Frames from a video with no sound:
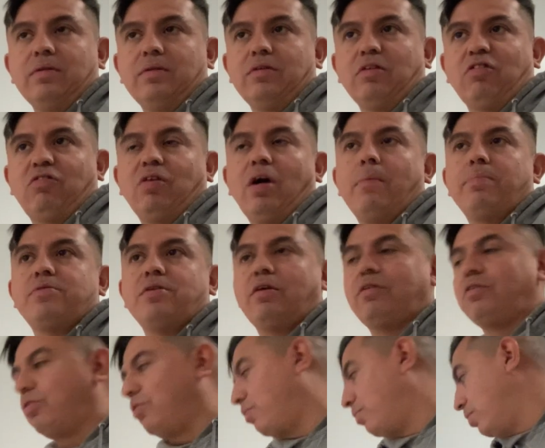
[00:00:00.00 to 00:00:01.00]
subject
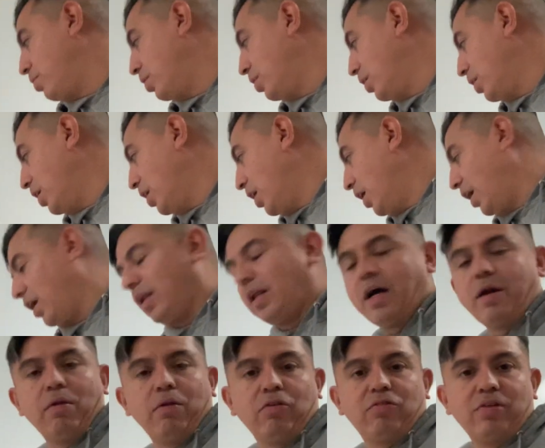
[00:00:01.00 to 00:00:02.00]
to a
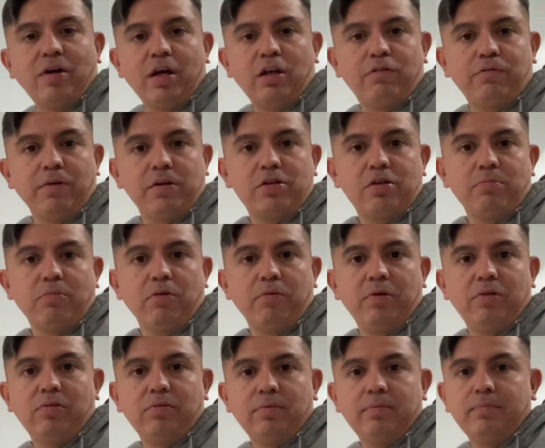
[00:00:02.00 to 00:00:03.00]
lot of the science fiction
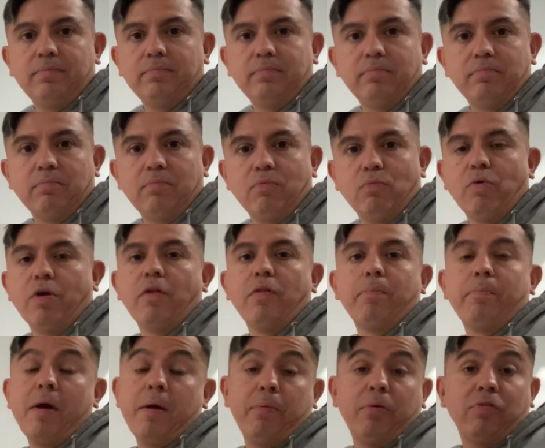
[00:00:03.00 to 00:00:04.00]
movies. One of the
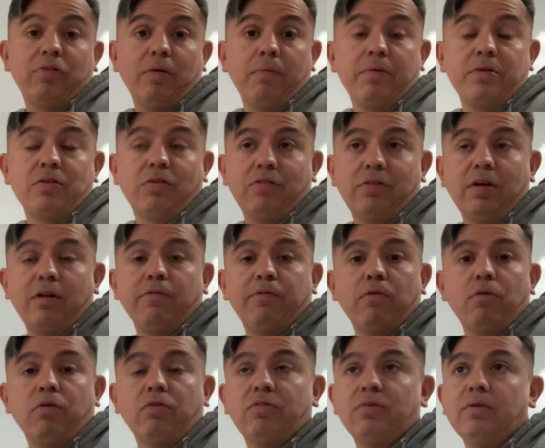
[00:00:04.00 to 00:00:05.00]
papers that we just did, of
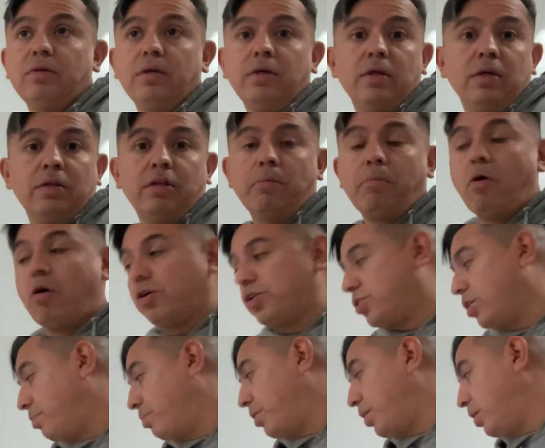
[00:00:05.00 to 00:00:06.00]
course, The
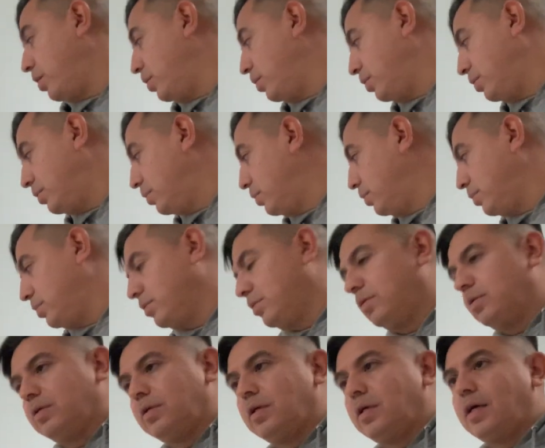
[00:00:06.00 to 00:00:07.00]
Martian. But
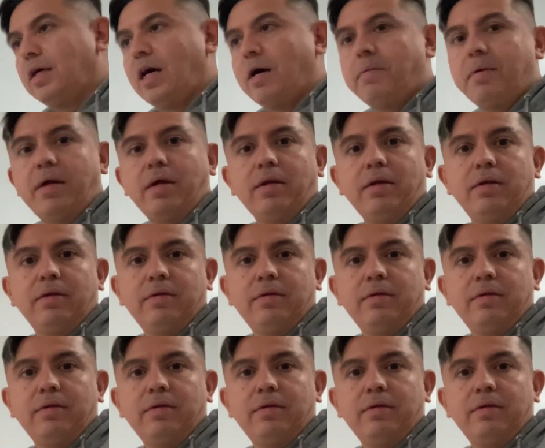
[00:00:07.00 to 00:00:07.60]
I mean,